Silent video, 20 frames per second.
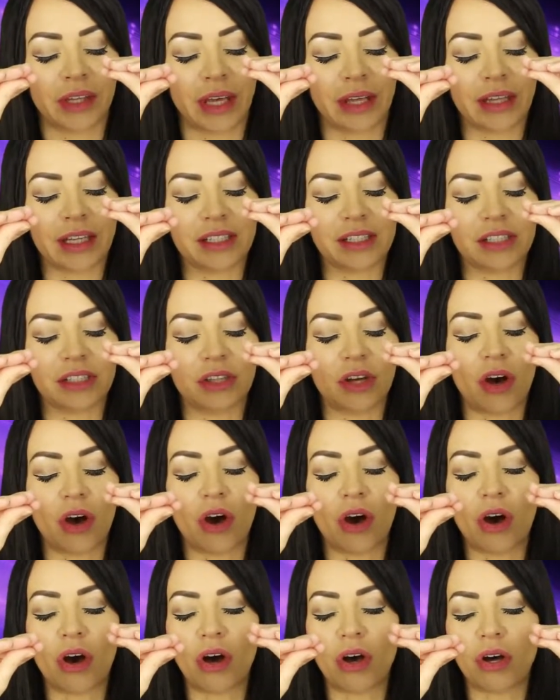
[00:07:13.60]
And this is
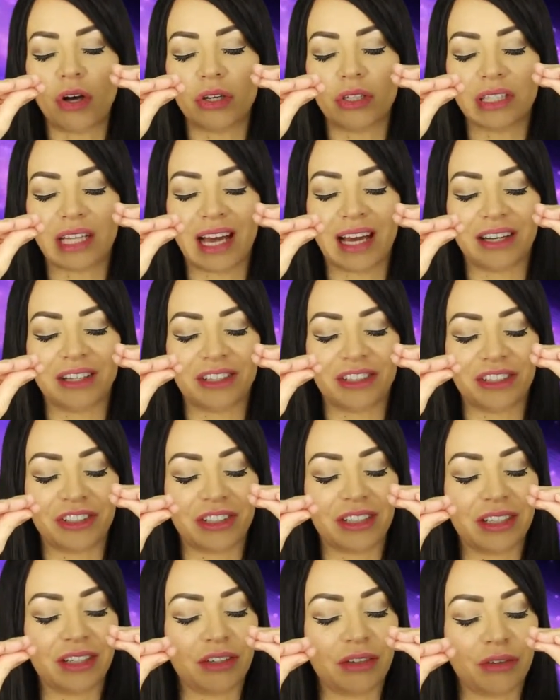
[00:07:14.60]
all
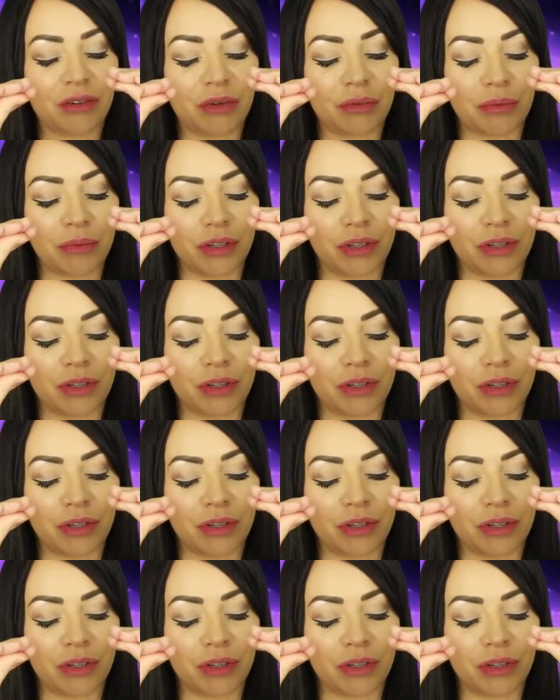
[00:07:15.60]
natural and normal.